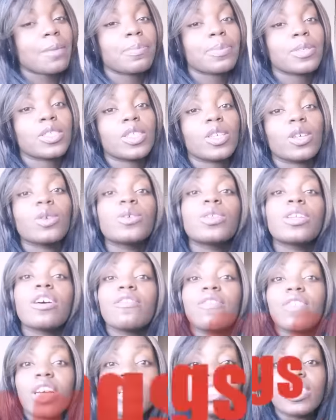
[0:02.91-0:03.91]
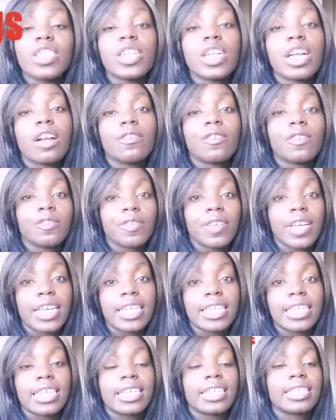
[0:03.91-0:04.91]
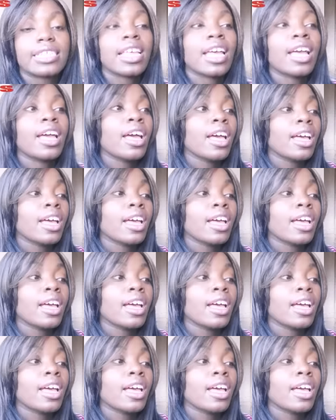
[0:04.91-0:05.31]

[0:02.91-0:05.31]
episode of Undercover Vikings.